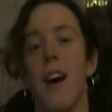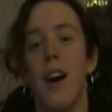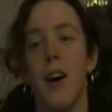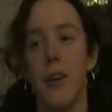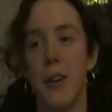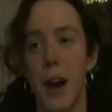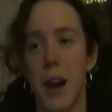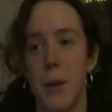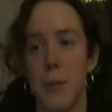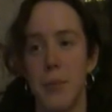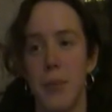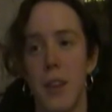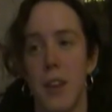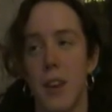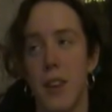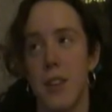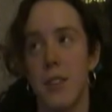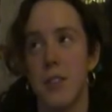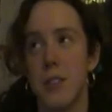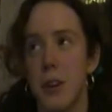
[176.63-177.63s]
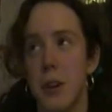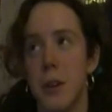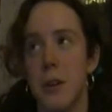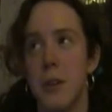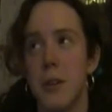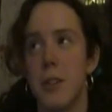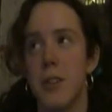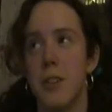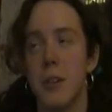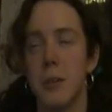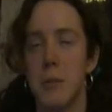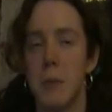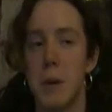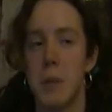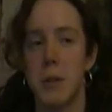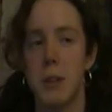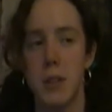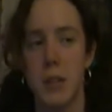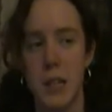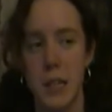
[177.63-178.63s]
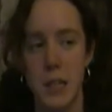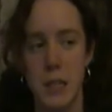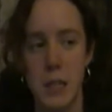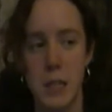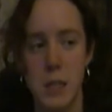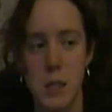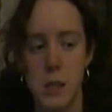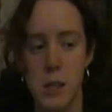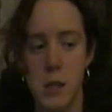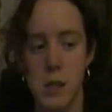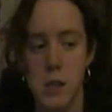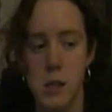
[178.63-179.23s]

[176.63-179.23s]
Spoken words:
Okay, so good memory.